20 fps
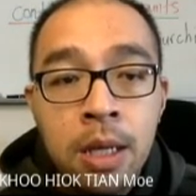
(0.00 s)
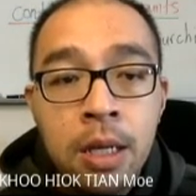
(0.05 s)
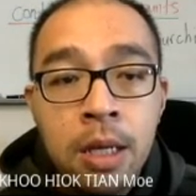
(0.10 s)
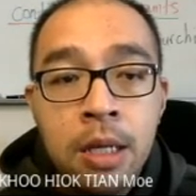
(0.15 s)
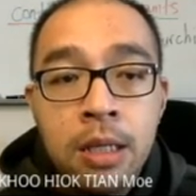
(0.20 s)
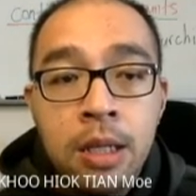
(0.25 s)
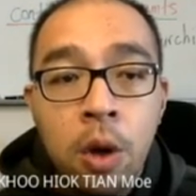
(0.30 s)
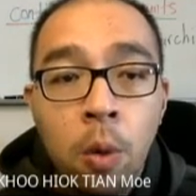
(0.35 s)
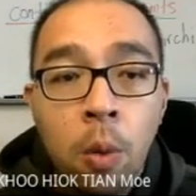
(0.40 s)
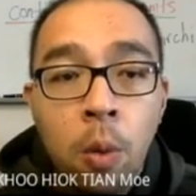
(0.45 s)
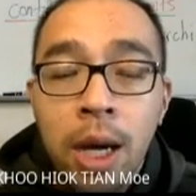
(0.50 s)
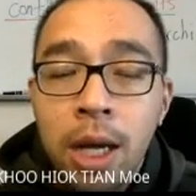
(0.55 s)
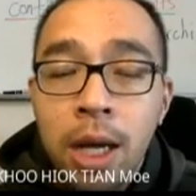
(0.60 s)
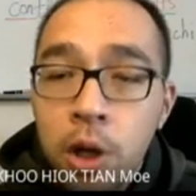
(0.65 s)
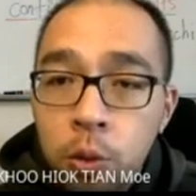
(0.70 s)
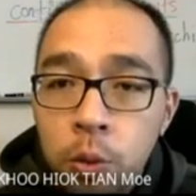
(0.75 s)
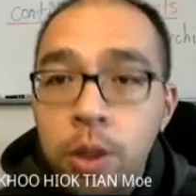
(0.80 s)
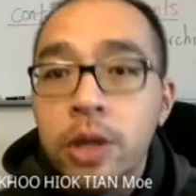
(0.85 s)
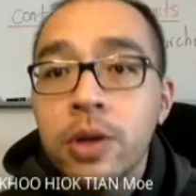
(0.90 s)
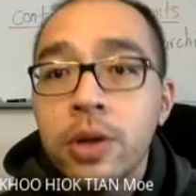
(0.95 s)
Now, why do
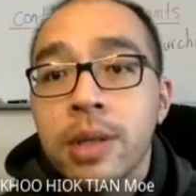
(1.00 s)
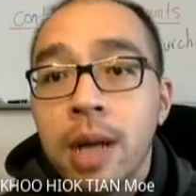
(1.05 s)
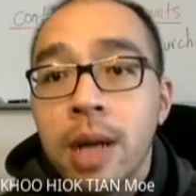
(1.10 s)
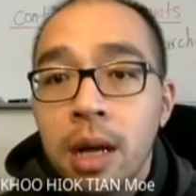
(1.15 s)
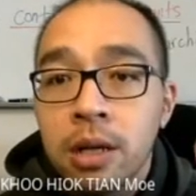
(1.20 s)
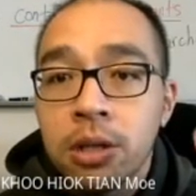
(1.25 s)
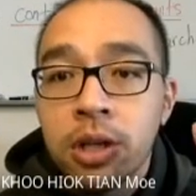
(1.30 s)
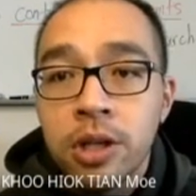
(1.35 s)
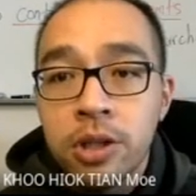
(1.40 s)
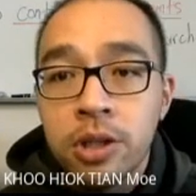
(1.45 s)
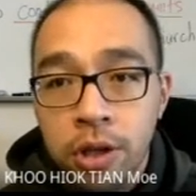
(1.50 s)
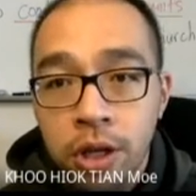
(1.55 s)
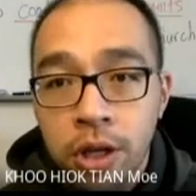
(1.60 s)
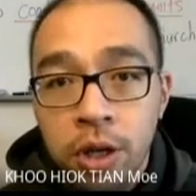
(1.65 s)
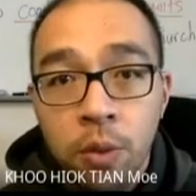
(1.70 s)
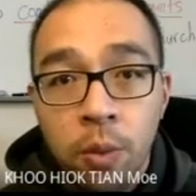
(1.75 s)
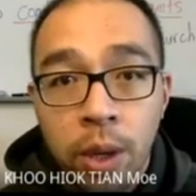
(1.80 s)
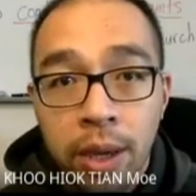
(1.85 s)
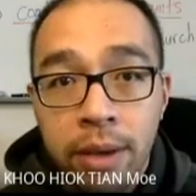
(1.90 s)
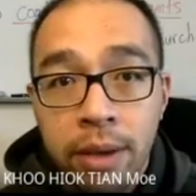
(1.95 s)
we use ultrasonic
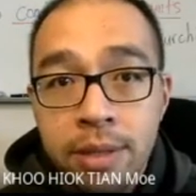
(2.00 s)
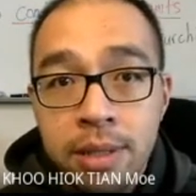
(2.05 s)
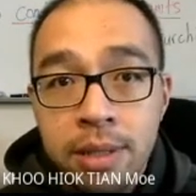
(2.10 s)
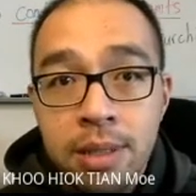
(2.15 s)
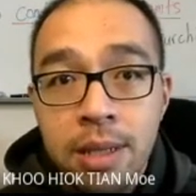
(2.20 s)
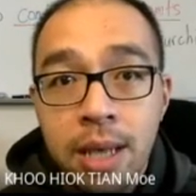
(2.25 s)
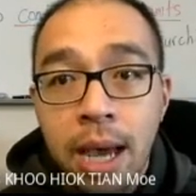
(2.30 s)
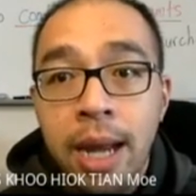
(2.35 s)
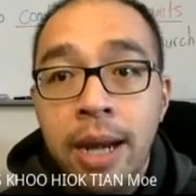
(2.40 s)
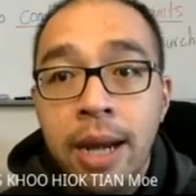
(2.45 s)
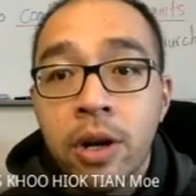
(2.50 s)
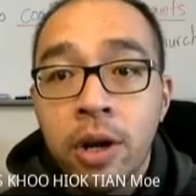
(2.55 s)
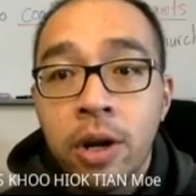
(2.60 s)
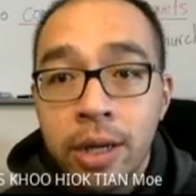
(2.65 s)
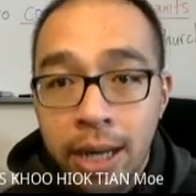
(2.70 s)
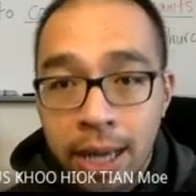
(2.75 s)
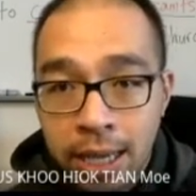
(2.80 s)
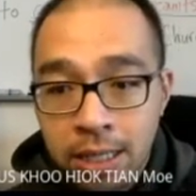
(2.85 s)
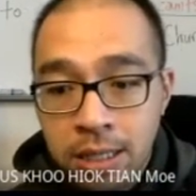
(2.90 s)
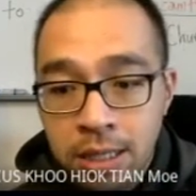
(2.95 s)
waves and not
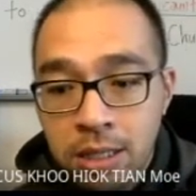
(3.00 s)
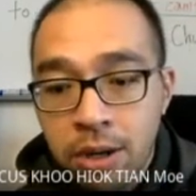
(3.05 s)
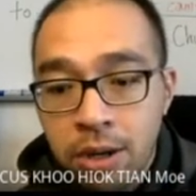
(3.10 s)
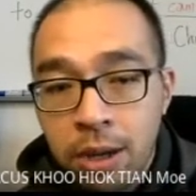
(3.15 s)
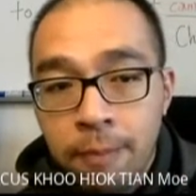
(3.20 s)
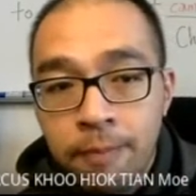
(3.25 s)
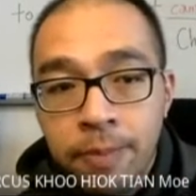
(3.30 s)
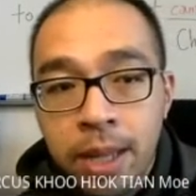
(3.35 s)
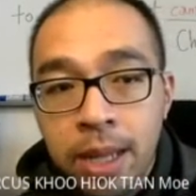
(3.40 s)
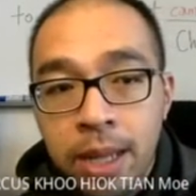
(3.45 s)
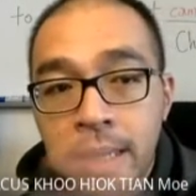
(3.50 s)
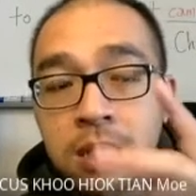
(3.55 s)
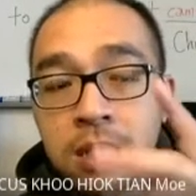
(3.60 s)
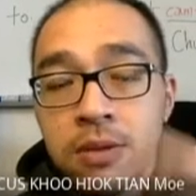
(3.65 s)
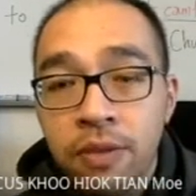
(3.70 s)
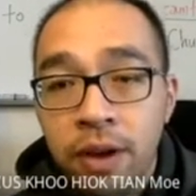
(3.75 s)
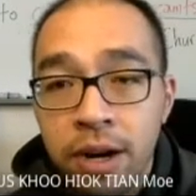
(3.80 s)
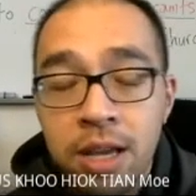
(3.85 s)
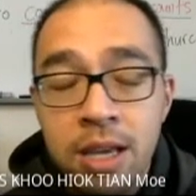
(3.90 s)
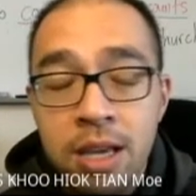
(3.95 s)
X-ray? And this is
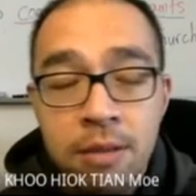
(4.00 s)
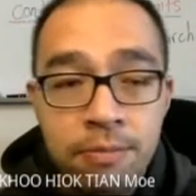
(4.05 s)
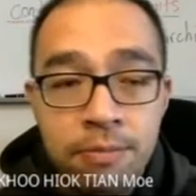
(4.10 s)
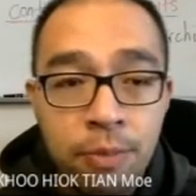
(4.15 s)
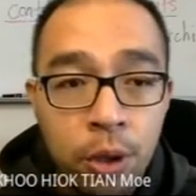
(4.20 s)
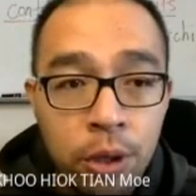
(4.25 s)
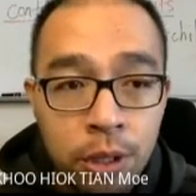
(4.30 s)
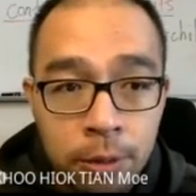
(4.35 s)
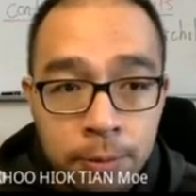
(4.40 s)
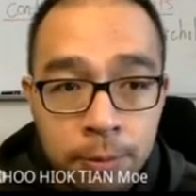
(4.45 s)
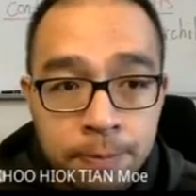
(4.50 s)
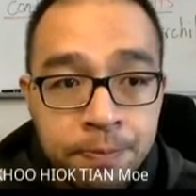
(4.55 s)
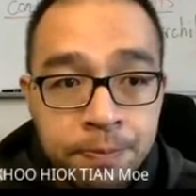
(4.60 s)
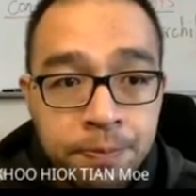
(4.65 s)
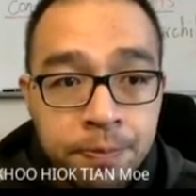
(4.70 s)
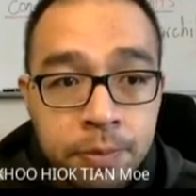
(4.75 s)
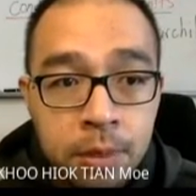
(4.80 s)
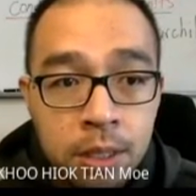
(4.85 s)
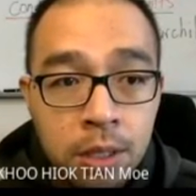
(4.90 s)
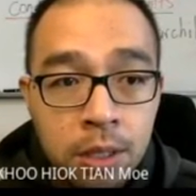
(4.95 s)
very important,
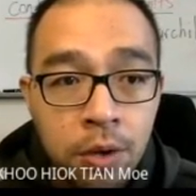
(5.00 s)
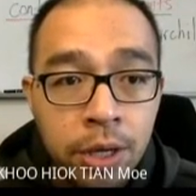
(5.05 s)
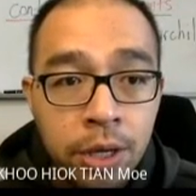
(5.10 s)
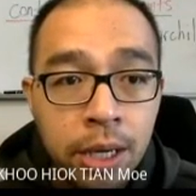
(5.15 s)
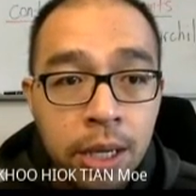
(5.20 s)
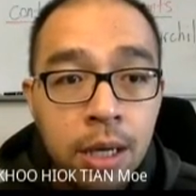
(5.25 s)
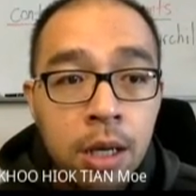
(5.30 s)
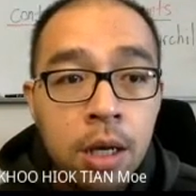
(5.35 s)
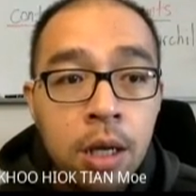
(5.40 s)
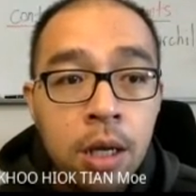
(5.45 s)
okay?